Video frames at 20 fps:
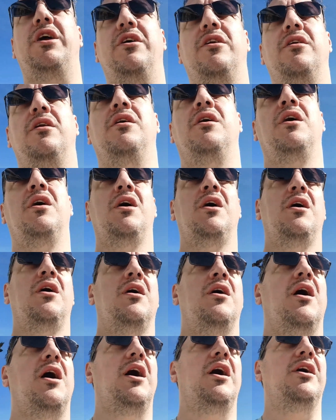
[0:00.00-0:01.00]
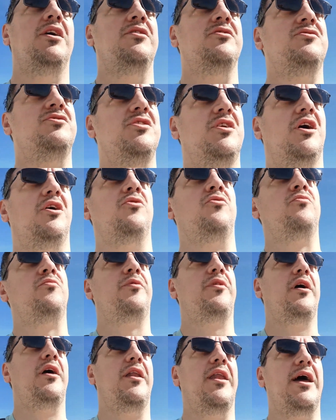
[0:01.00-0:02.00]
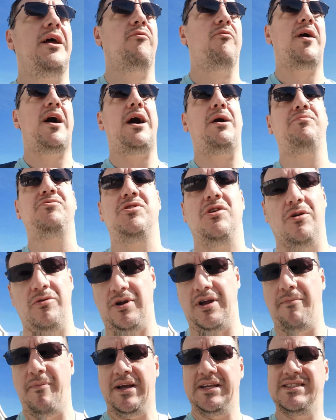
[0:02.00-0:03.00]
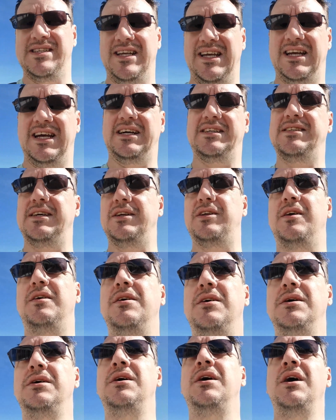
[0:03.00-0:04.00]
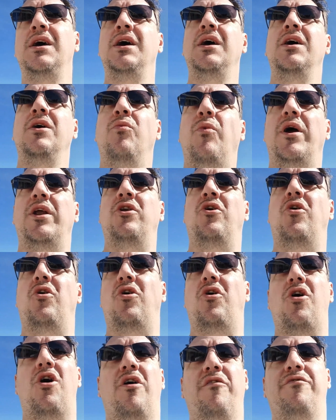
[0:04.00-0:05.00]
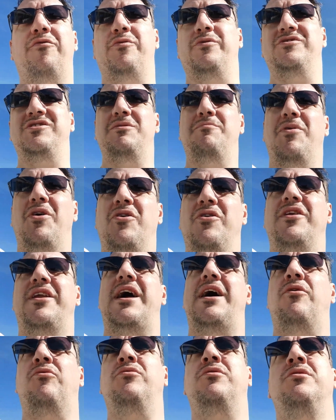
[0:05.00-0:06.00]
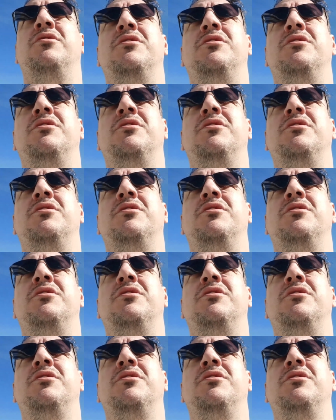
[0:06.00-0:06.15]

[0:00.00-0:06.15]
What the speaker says: and they were absolutely immensely gutted when not long afterwards it burnt down.